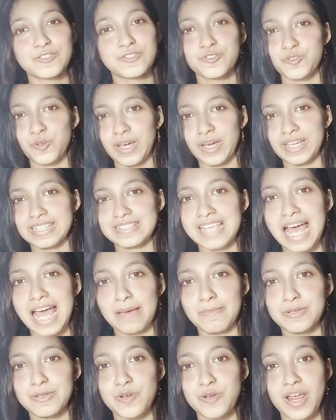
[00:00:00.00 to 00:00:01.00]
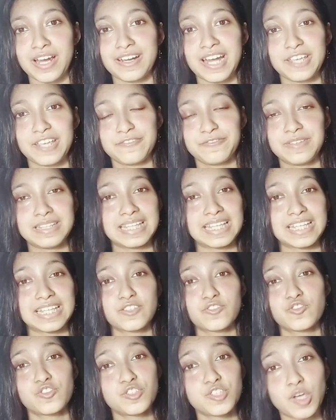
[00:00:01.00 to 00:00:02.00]
enjoy this habit tracker. I feel
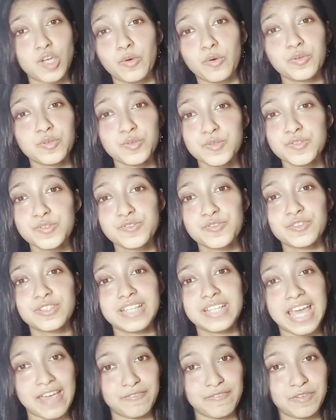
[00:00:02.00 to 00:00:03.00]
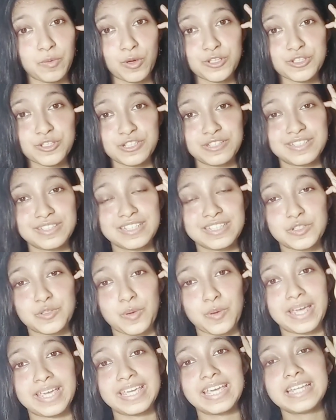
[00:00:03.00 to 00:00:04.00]
it's so useful. Everyone should
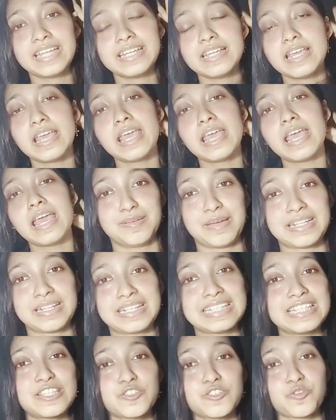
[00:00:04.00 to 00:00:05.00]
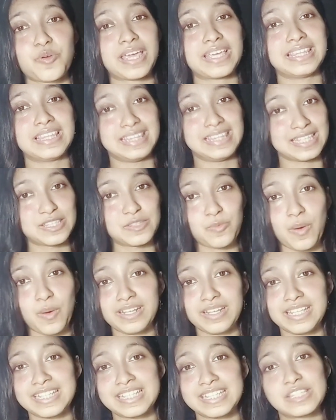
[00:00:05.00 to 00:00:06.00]
try it. At least try this
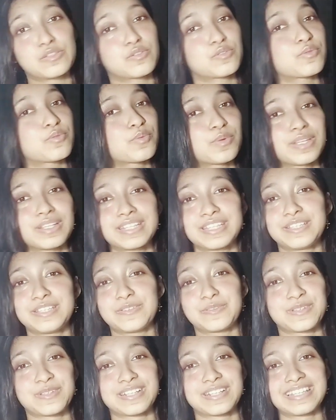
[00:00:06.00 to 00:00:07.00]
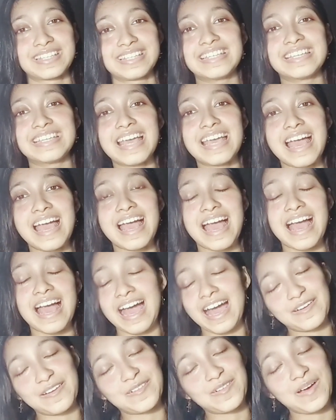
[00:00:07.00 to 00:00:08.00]
one. It's really,
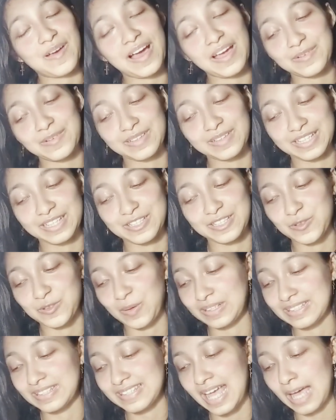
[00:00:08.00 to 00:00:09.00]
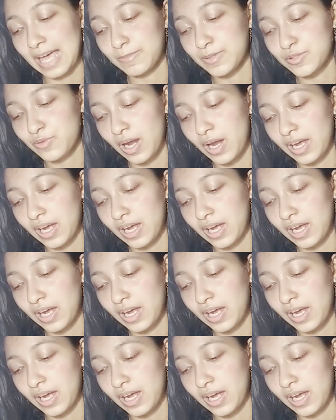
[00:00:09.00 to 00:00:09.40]
I don't know, I really enjoy this habit